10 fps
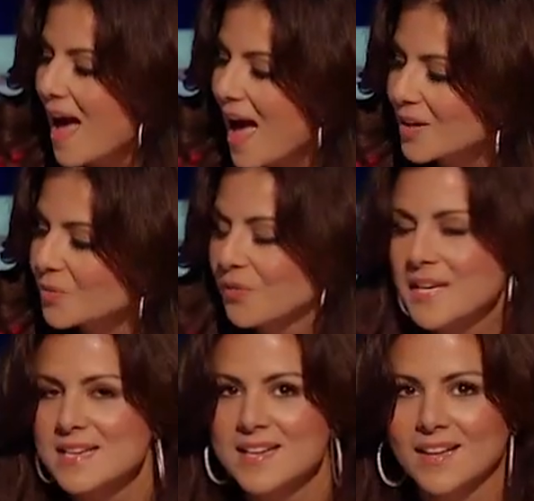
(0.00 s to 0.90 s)
and
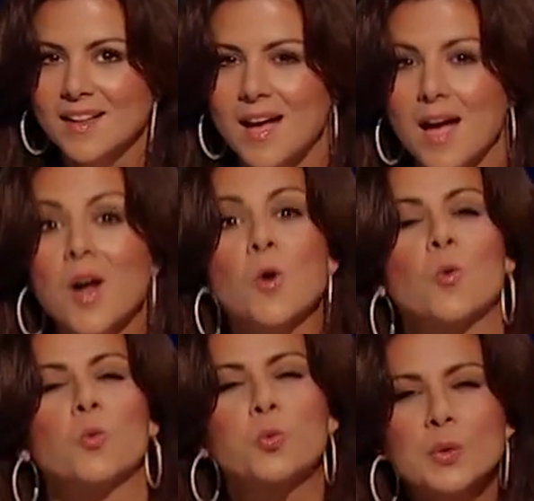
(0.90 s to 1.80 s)
vanilla,
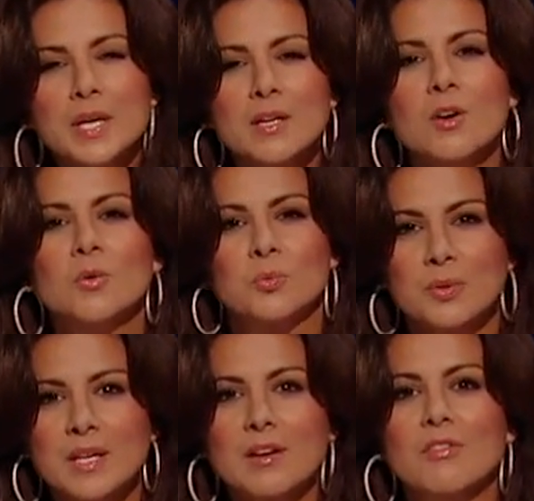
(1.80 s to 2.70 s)
real,
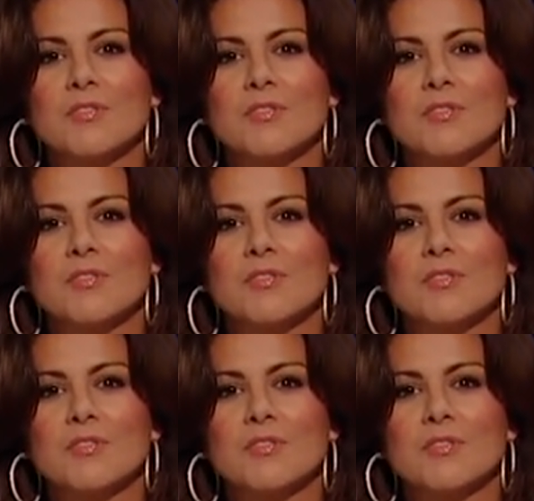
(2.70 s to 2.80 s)
real